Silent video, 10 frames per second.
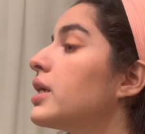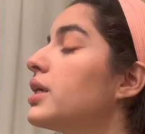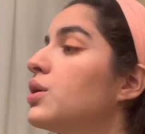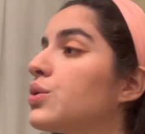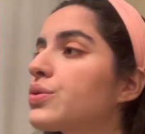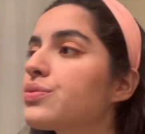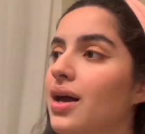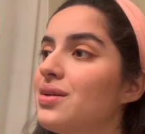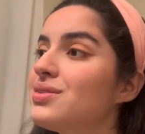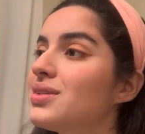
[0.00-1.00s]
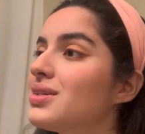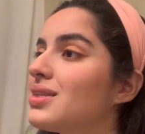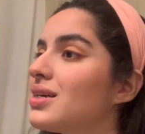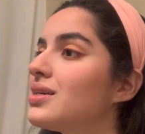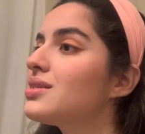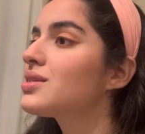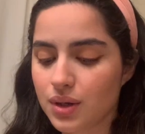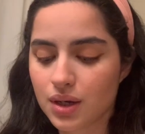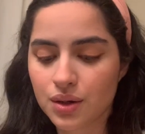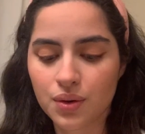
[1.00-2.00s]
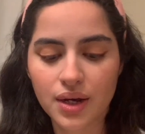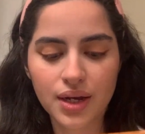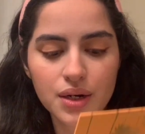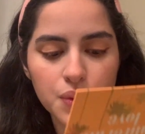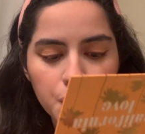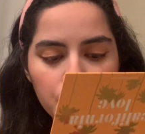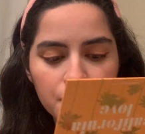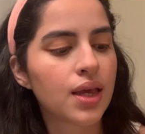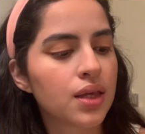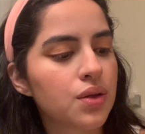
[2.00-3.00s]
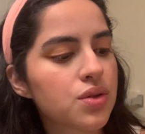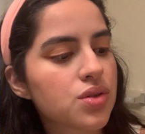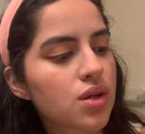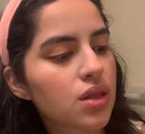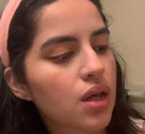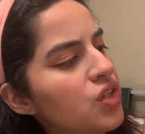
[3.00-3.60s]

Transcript: Anywho, after this, we can go ahead and use an